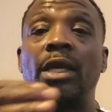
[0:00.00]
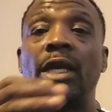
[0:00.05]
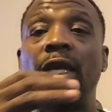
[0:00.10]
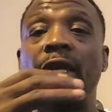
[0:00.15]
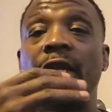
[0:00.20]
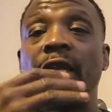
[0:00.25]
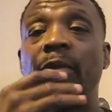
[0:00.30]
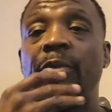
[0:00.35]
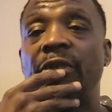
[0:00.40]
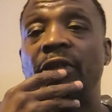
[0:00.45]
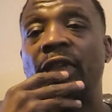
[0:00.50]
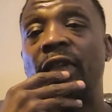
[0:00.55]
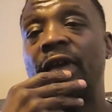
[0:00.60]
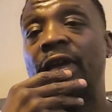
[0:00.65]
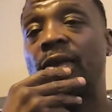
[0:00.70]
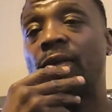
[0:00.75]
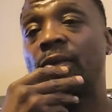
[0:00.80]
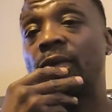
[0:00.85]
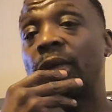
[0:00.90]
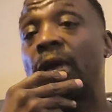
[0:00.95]
and they'll be
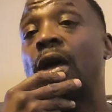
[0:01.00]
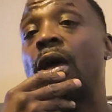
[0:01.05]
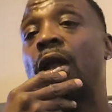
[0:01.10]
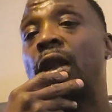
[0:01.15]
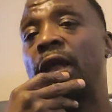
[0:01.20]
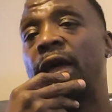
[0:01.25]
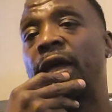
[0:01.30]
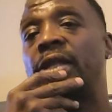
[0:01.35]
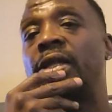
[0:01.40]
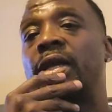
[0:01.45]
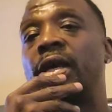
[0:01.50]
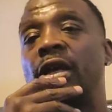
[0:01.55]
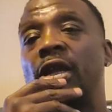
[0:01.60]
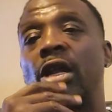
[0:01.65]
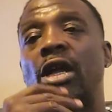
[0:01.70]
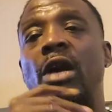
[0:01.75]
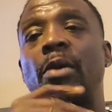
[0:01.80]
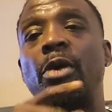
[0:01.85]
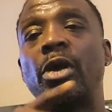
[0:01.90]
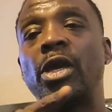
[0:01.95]
like, I like that,
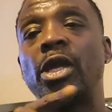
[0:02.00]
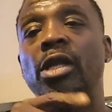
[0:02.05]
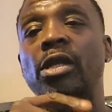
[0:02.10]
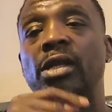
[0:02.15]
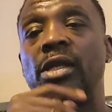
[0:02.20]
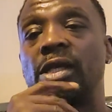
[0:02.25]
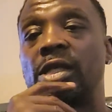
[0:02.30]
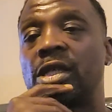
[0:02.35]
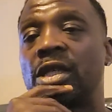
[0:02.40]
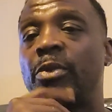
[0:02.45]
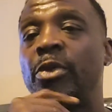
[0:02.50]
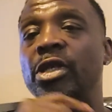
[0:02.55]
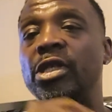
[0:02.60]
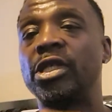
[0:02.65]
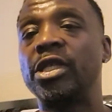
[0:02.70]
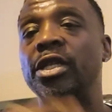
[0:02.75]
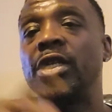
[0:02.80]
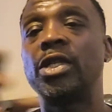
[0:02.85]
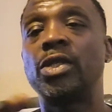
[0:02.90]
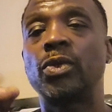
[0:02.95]
I'm gonna get this, let me
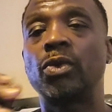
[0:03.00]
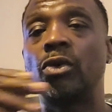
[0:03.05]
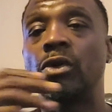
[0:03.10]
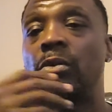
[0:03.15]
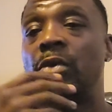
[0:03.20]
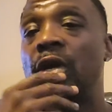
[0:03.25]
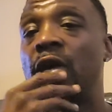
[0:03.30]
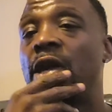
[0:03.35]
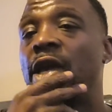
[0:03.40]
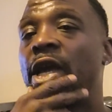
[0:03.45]
send it to them.